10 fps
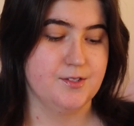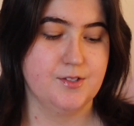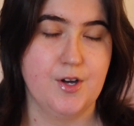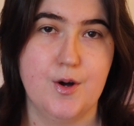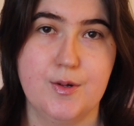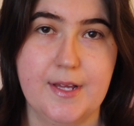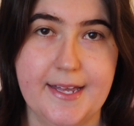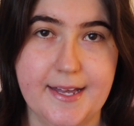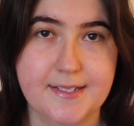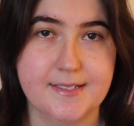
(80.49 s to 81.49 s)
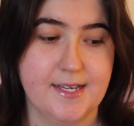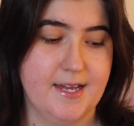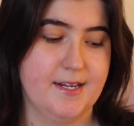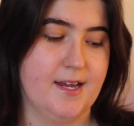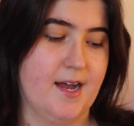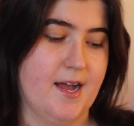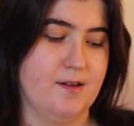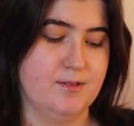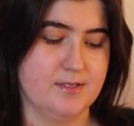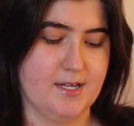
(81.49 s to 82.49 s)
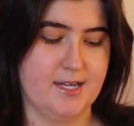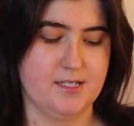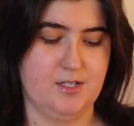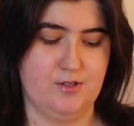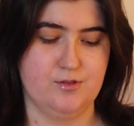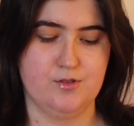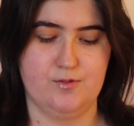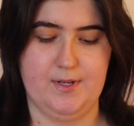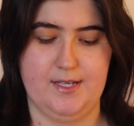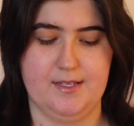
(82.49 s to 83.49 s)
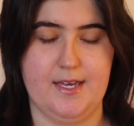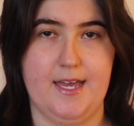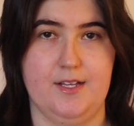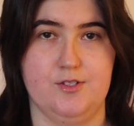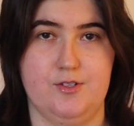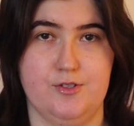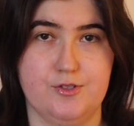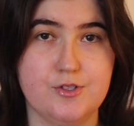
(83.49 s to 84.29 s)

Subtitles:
So like I said, I was diagnosed with cancer